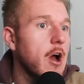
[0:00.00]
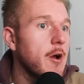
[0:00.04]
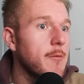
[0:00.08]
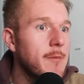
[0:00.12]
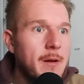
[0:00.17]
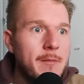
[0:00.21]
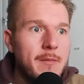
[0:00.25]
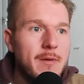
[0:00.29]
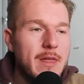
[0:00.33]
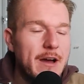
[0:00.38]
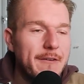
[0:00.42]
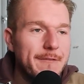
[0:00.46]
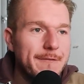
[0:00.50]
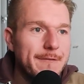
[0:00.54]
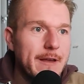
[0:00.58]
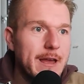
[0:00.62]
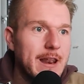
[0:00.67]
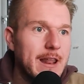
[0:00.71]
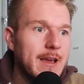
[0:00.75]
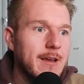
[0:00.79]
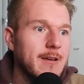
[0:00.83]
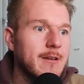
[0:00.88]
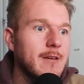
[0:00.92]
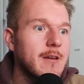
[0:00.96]
I remember that
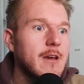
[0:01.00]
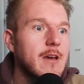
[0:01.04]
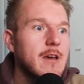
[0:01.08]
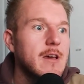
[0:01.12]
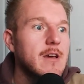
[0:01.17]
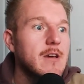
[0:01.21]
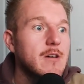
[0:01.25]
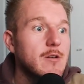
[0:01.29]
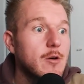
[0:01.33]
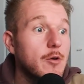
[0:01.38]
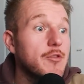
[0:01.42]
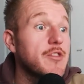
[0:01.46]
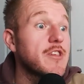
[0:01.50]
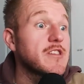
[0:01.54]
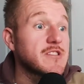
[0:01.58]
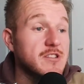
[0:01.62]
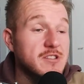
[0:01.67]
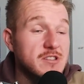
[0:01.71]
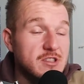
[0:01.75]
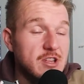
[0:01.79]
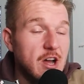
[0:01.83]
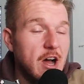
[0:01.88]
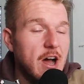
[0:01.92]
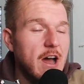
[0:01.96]
feeling, or this
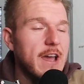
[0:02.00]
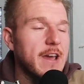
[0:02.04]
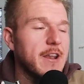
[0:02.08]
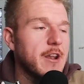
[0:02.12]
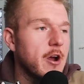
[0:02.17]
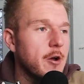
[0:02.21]
has started.